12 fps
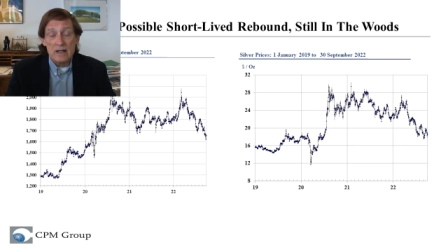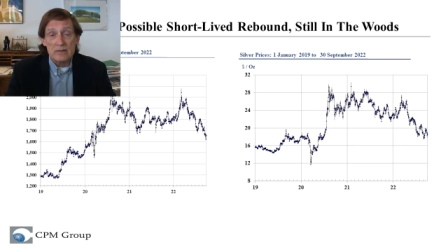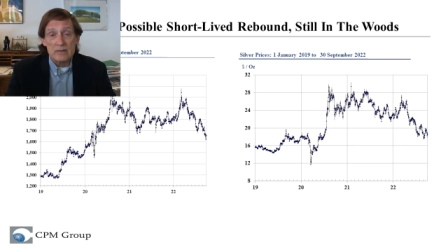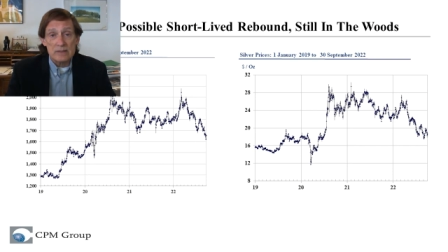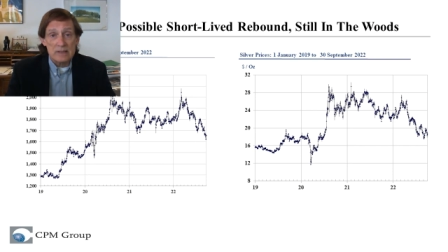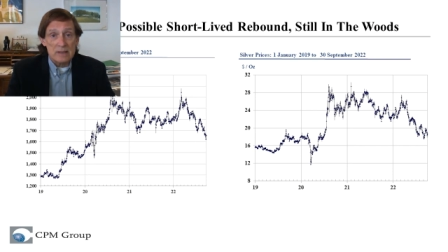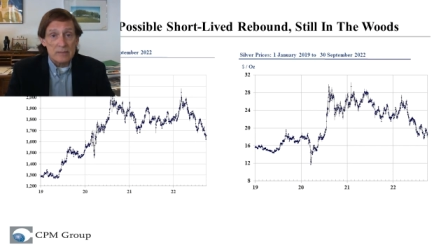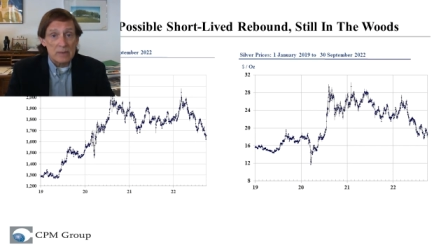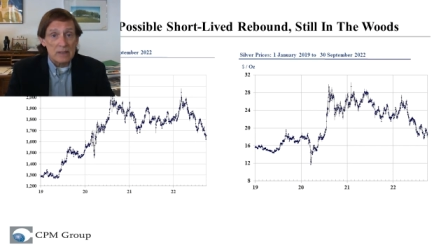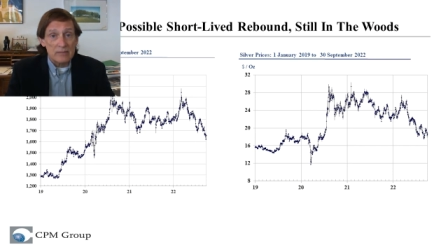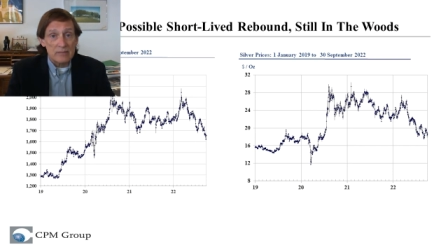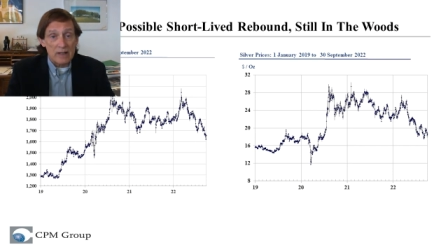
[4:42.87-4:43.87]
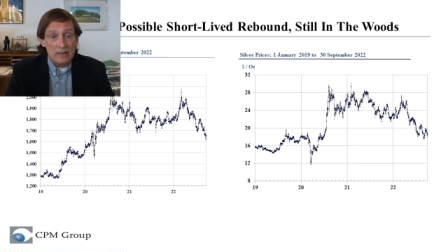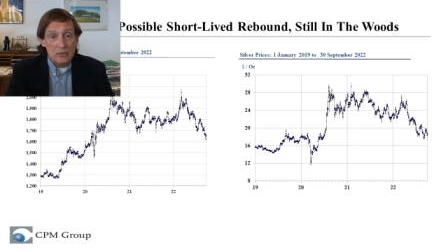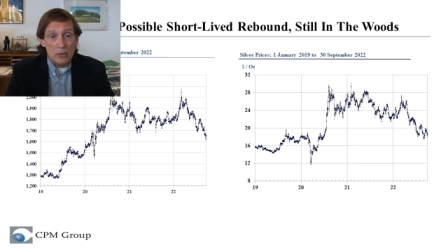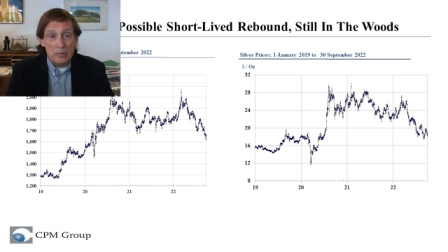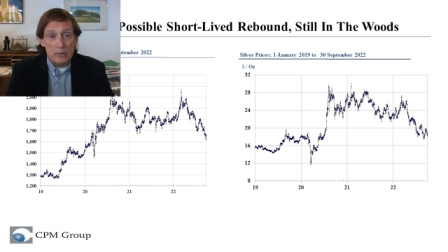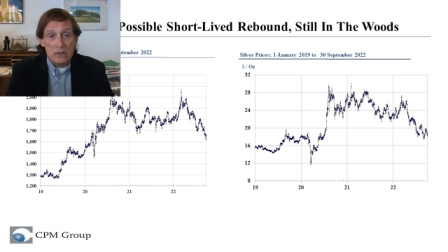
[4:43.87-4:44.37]
Congress in the middle of
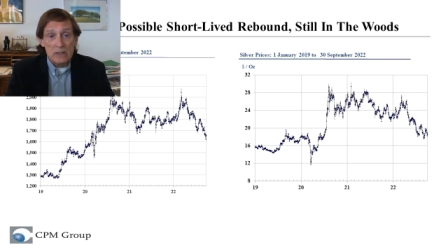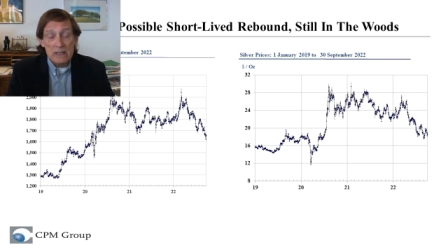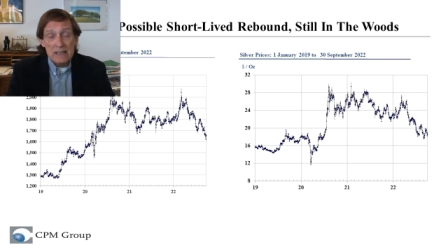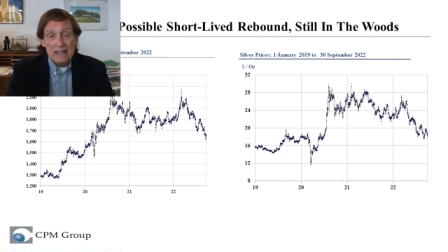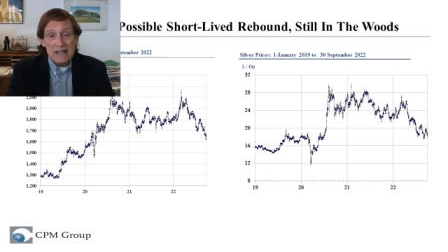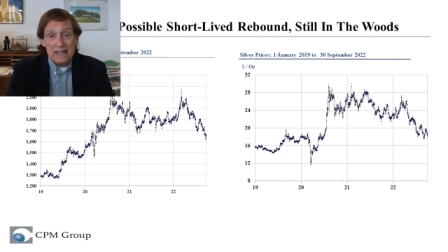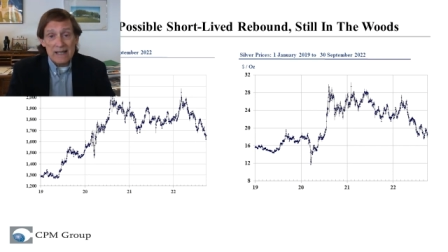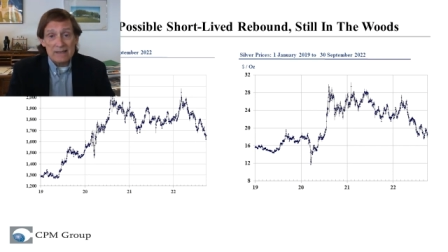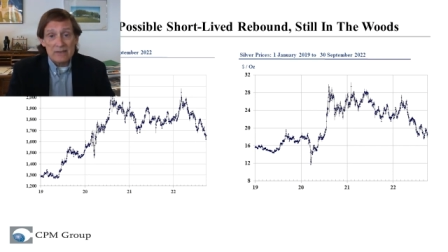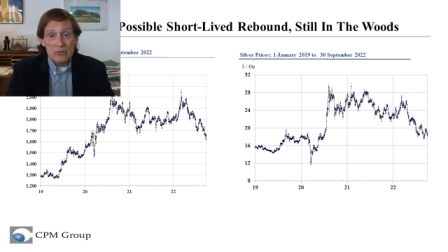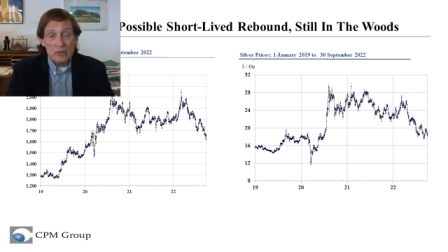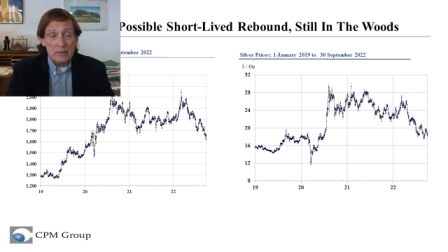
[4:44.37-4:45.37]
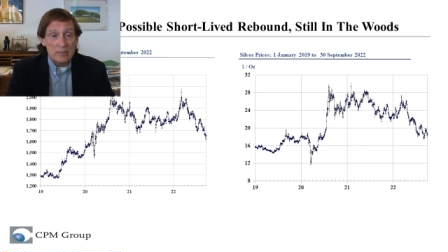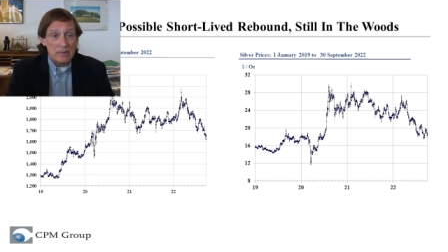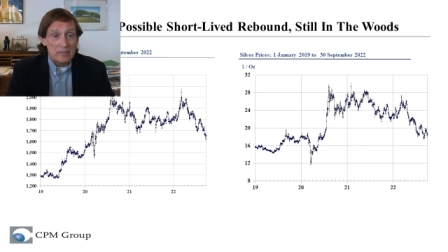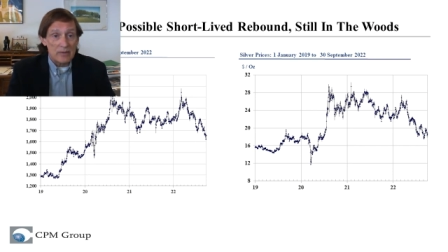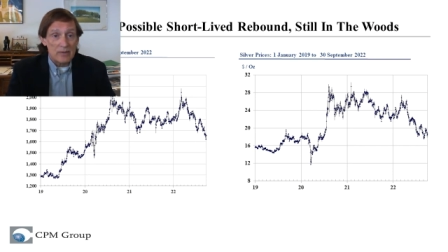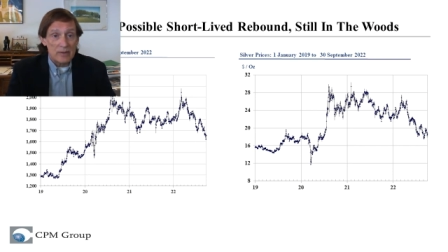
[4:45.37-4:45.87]
October, and that's going to
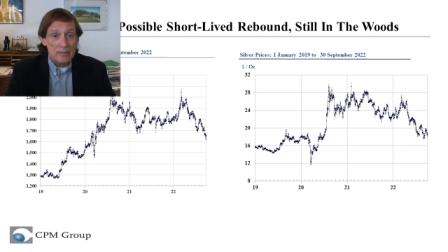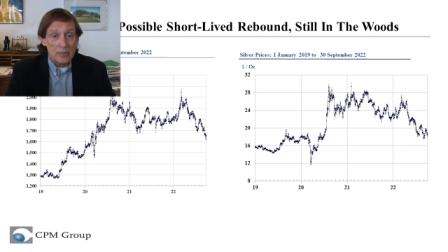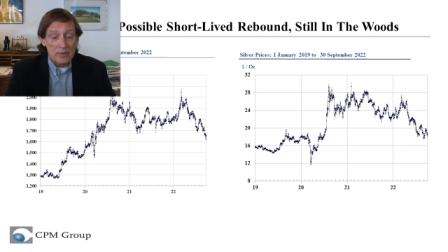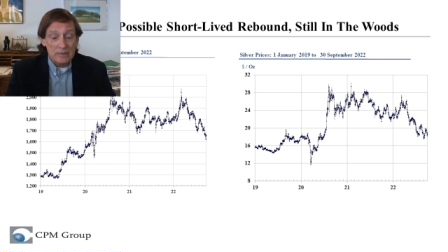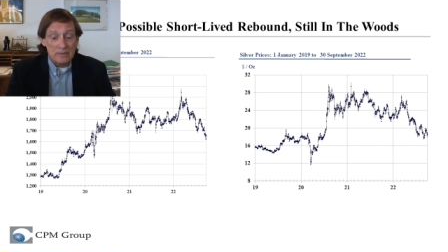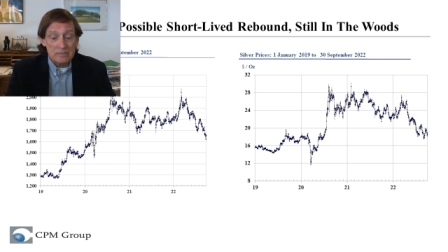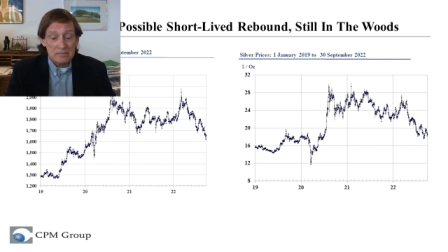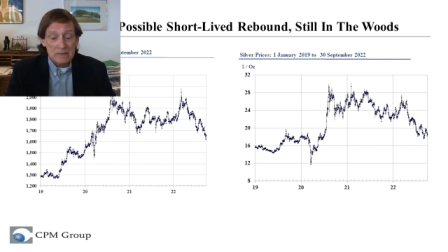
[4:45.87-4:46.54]
be very important.